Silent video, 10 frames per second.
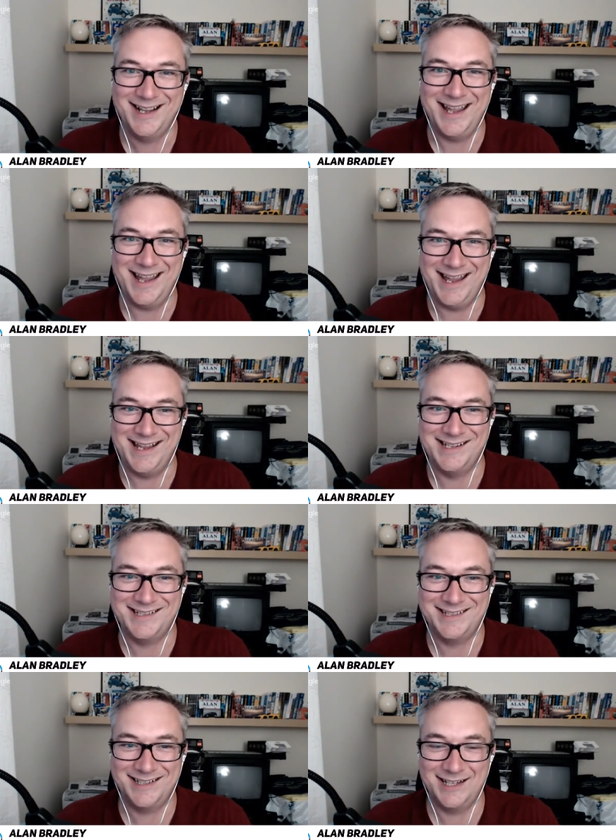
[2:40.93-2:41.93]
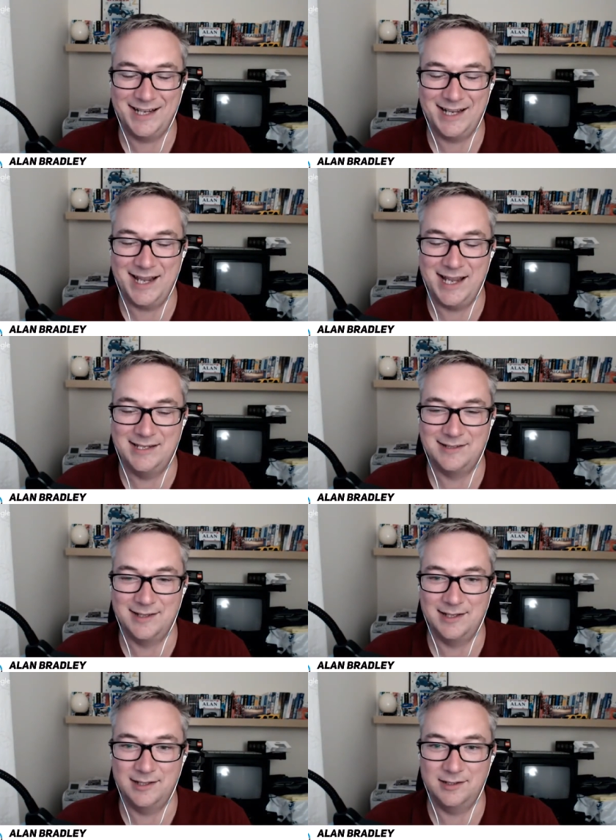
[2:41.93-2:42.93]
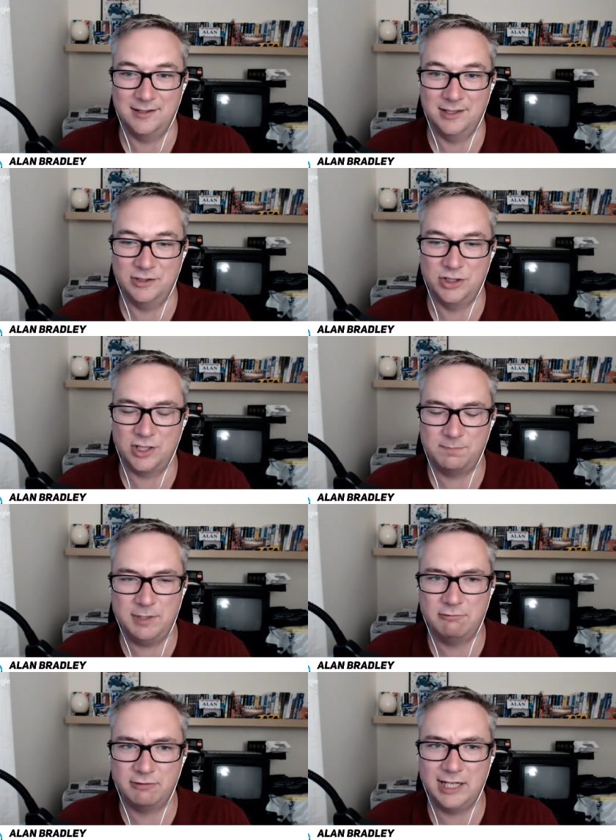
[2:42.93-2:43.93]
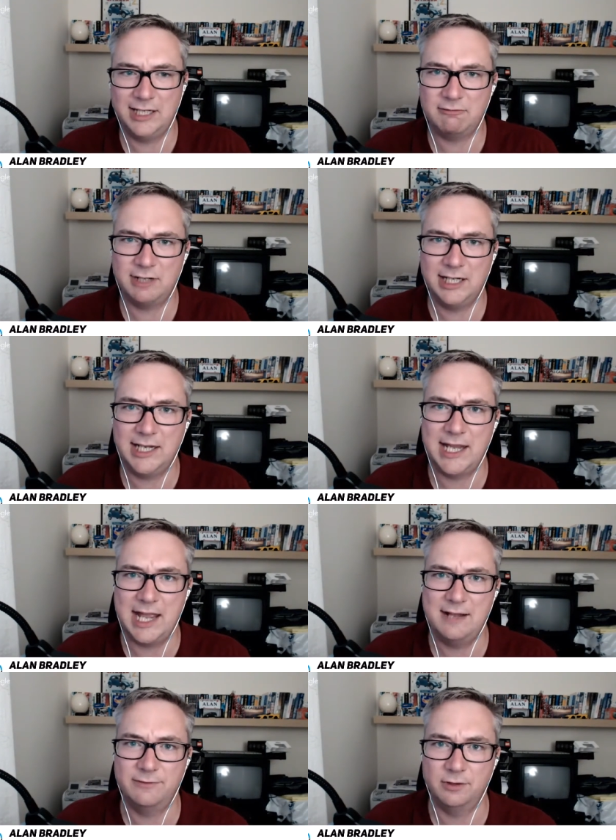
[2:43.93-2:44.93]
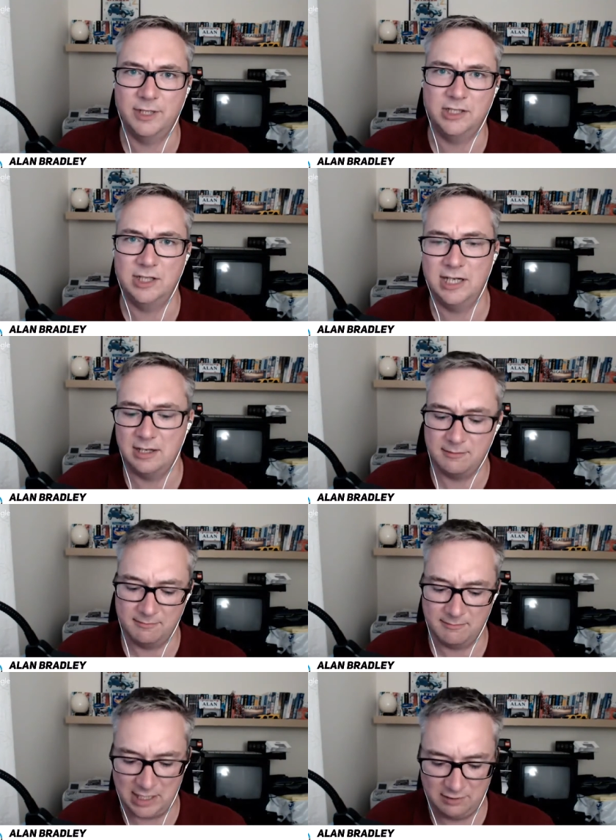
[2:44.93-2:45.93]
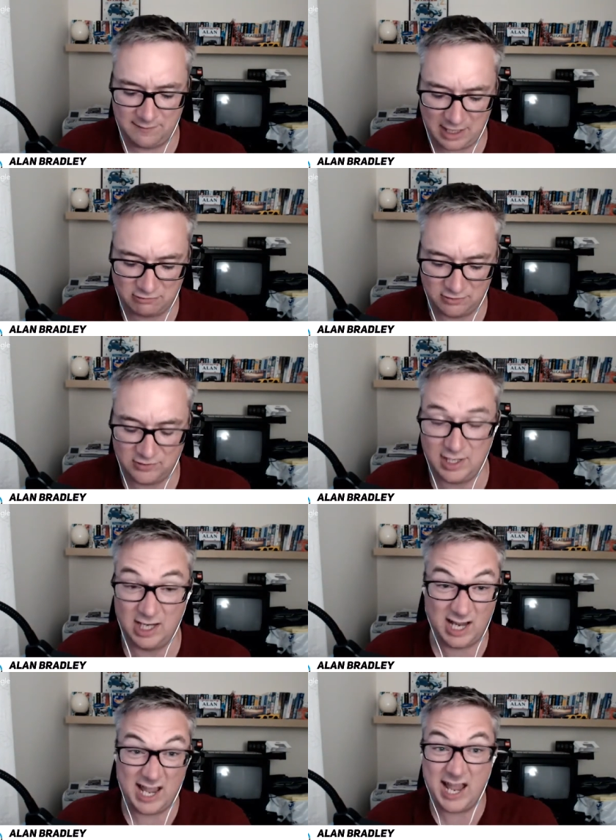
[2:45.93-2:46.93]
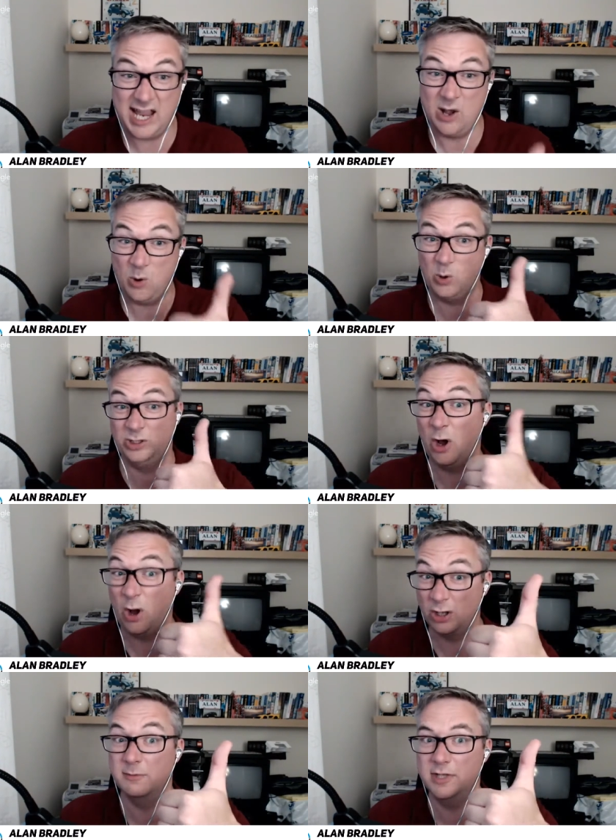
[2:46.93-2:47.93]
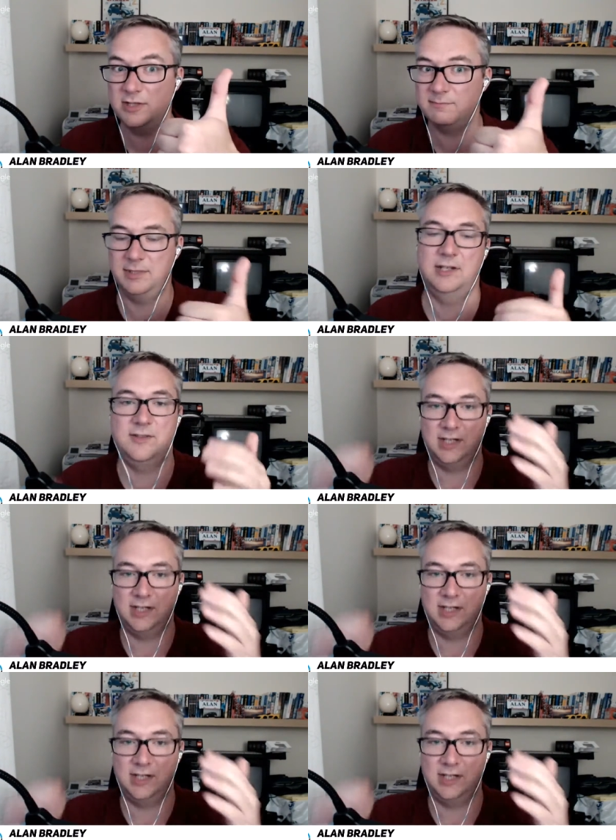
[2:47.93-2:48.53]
is that just be really, really careful when you hear manufacturers say autonomous, because it